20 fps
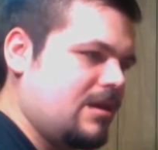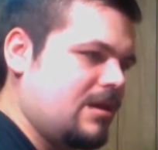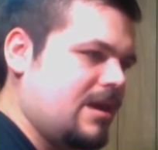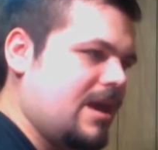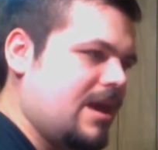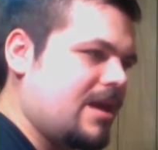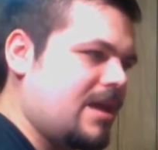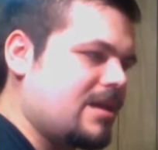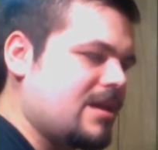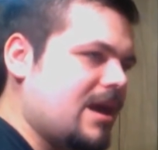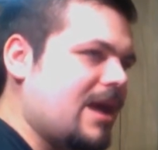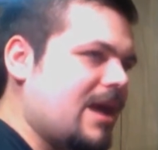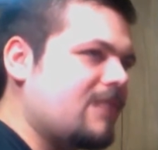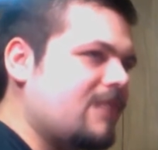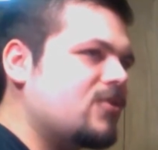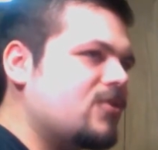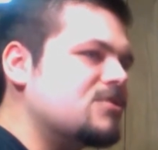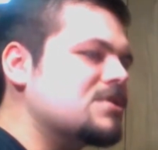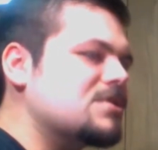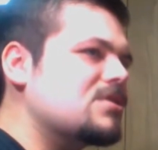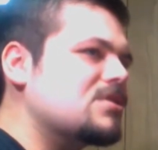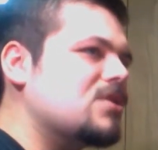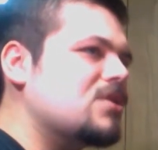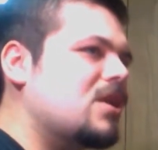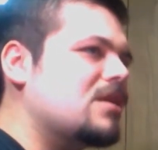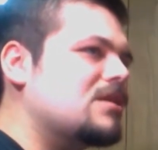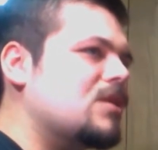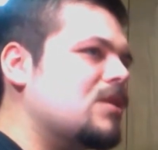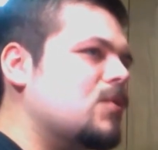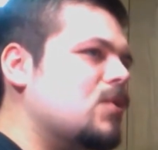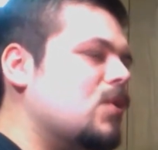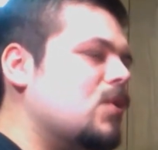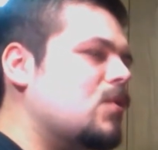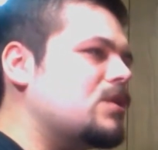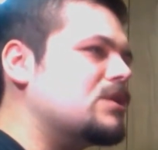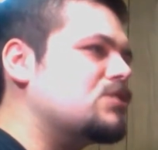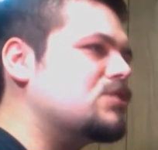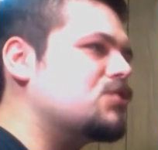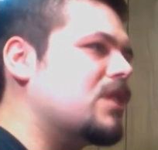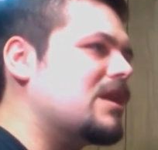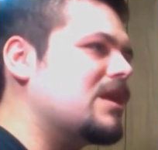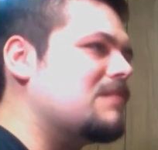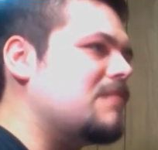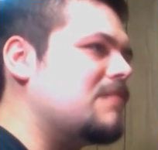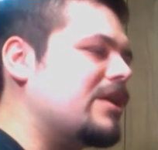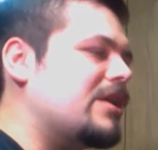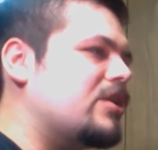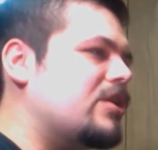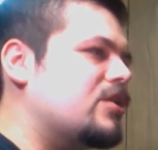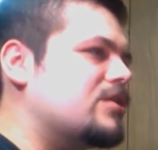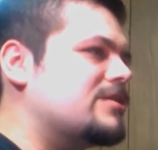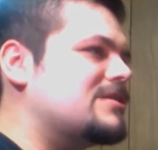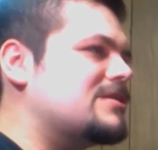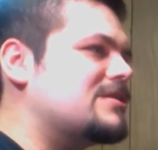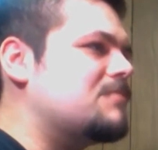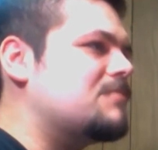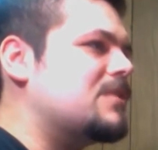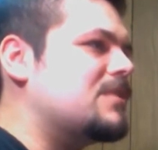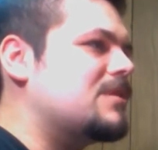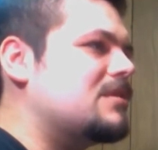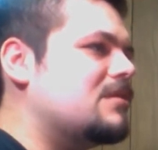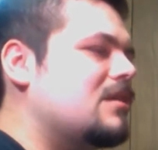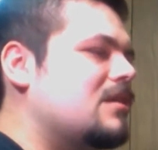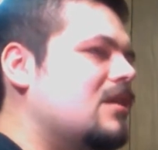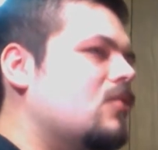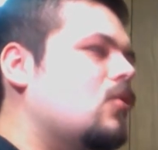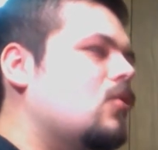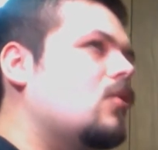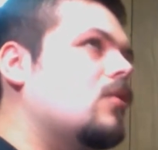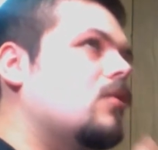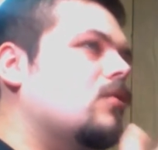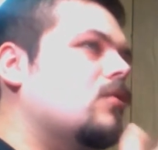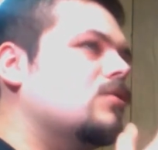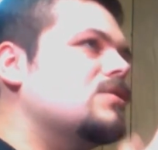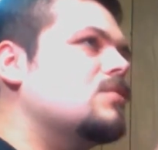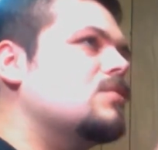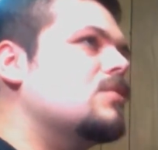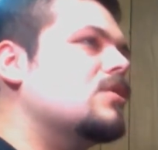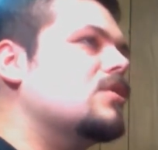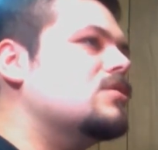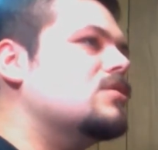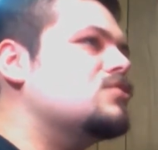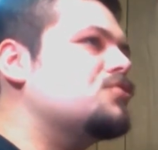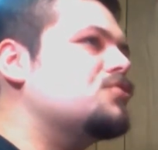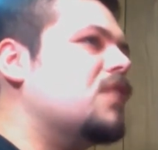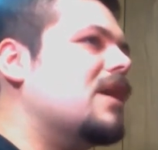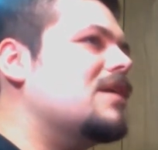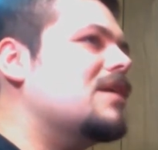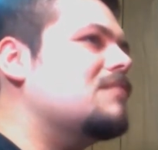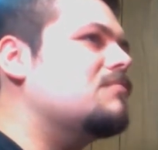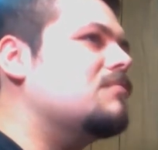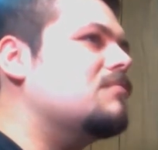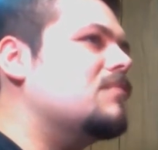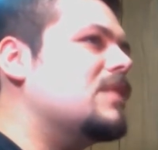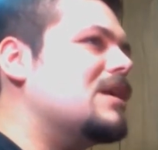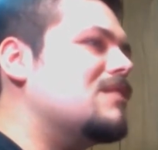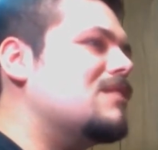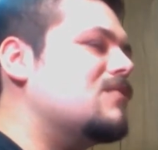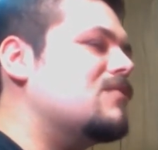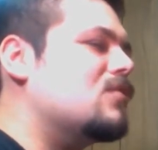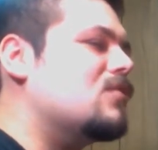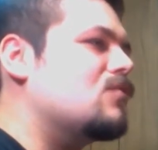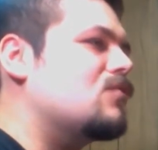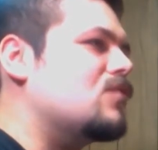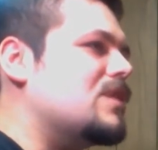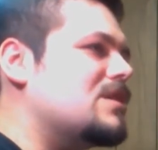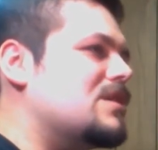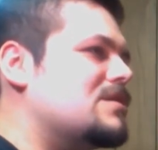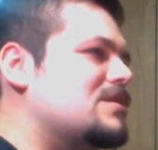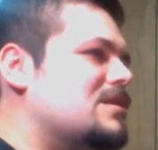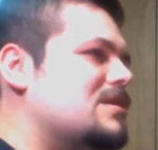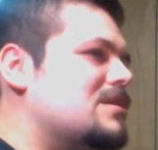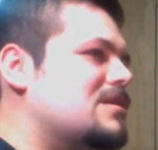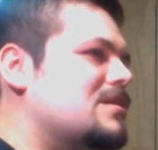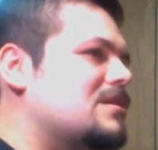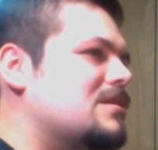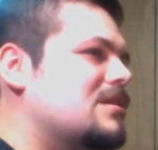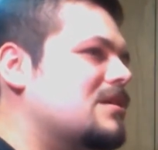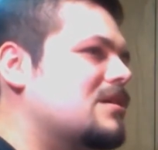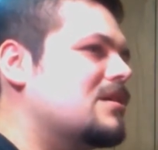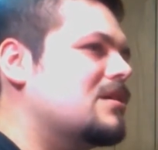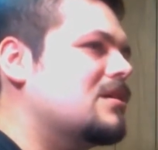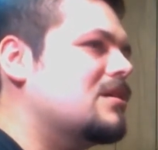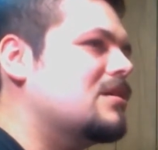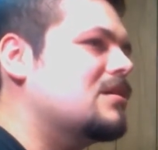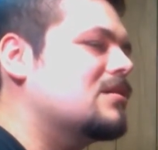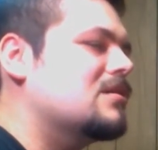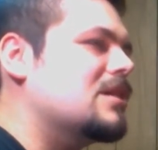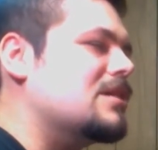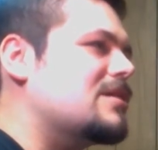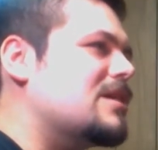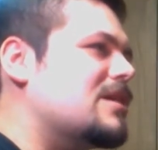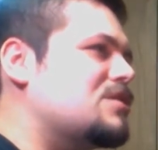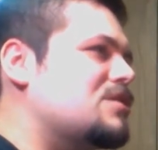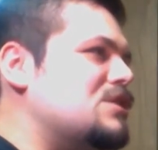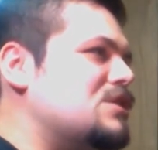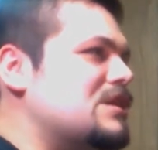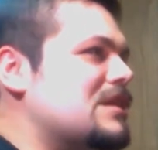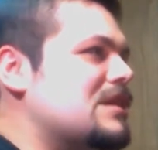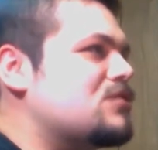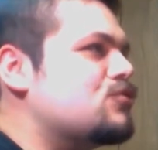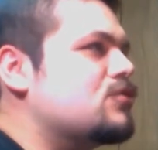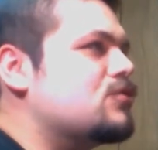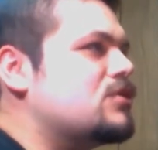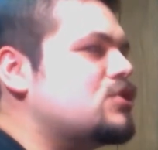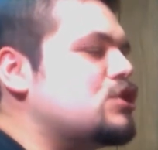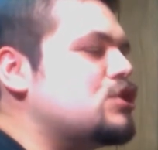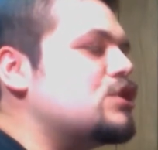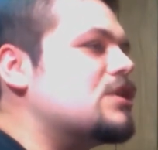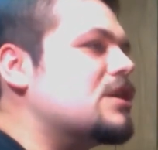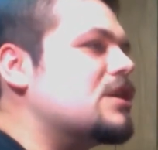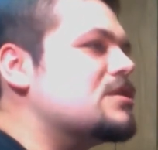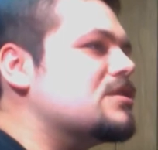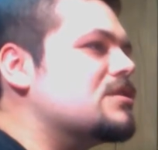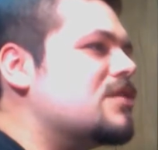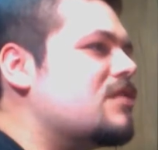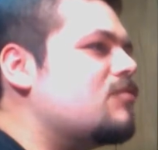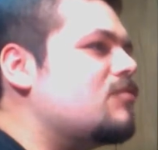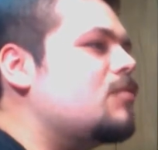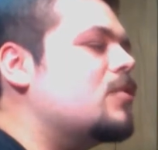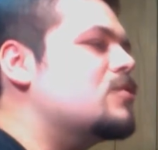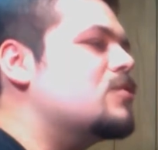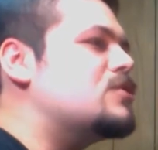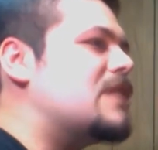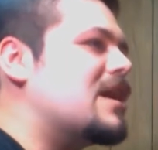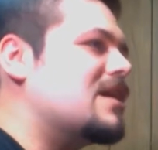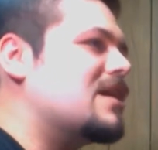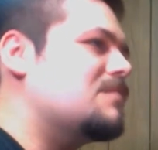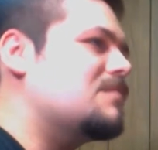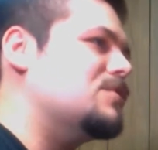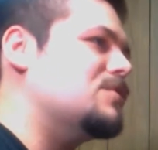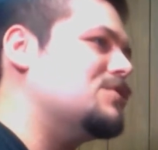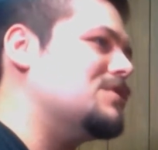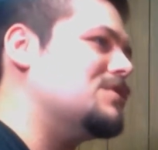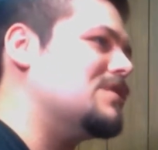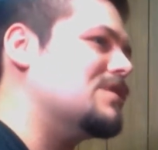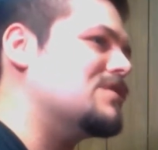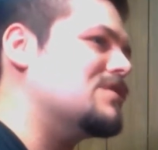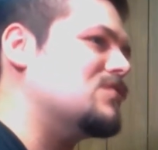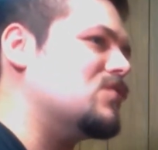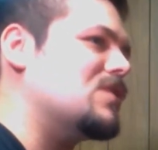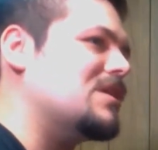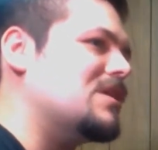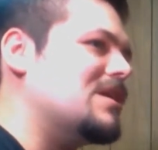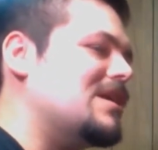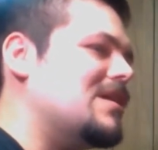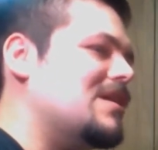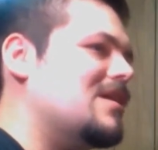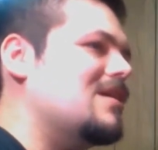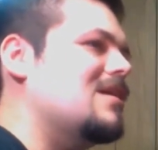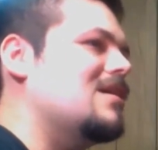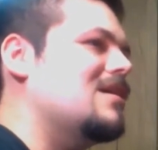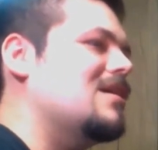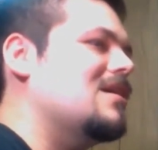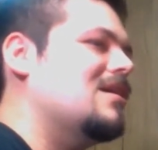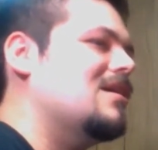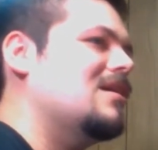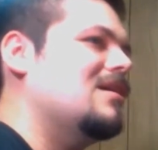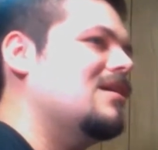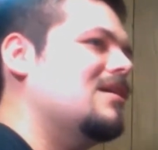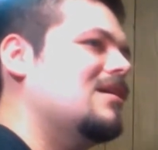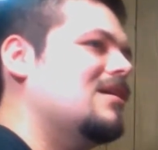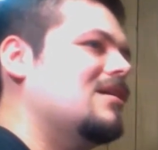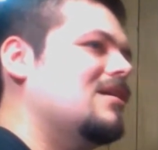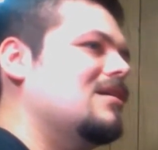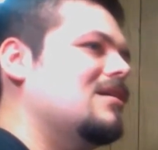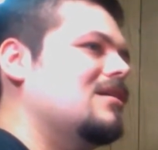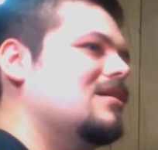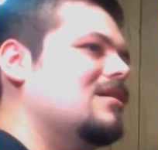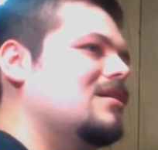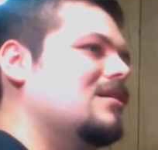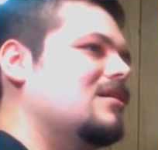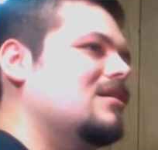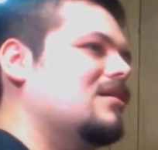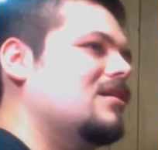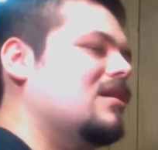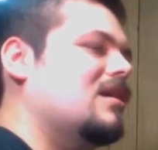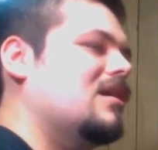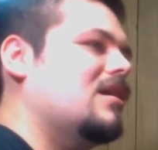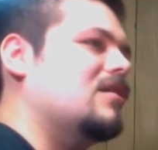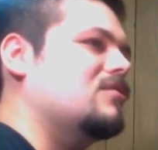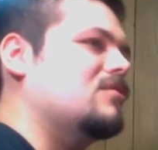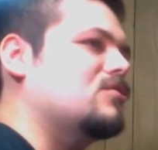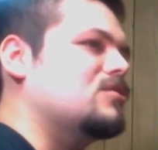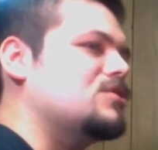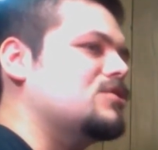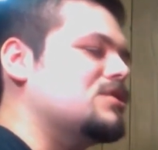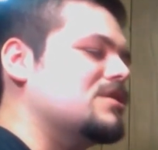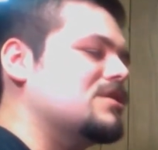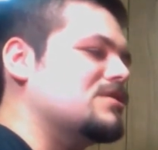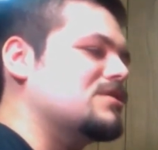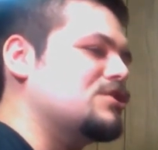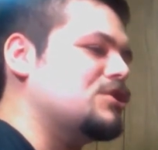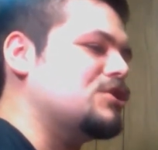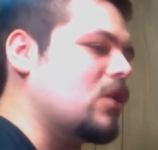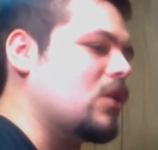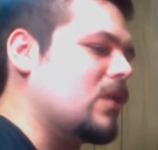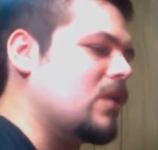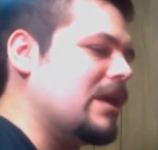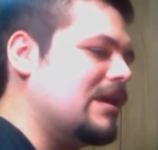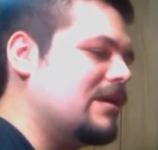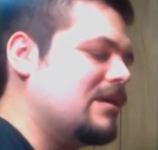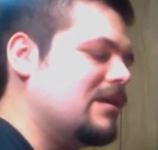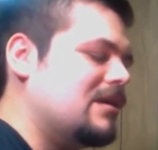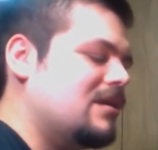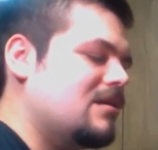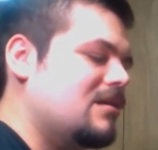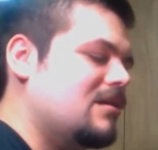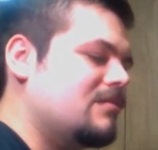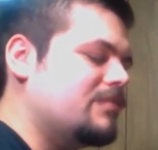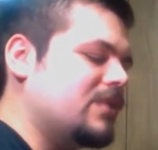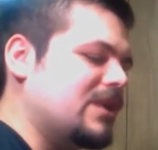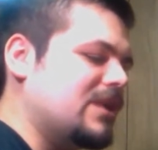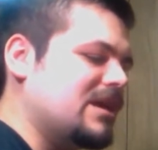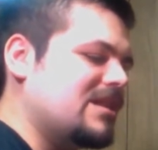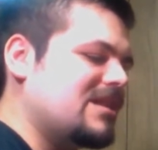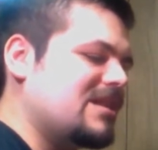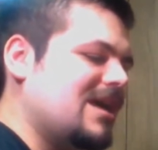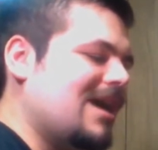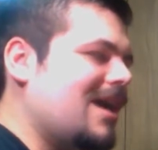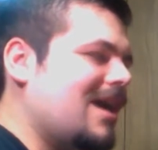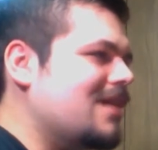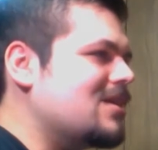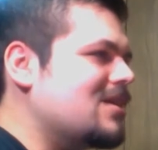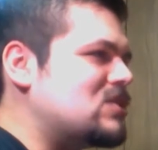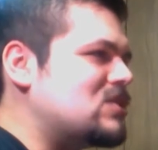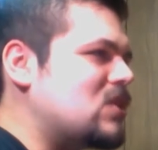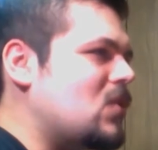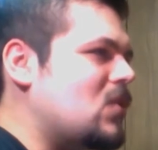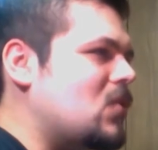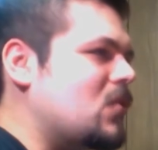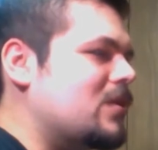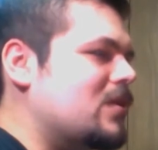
And at first I thought they were going to try to make her or they were going to try to give a reason, like, that she does love Bojack, but she doesn't really, or she doesn't show it. But they kind of don't.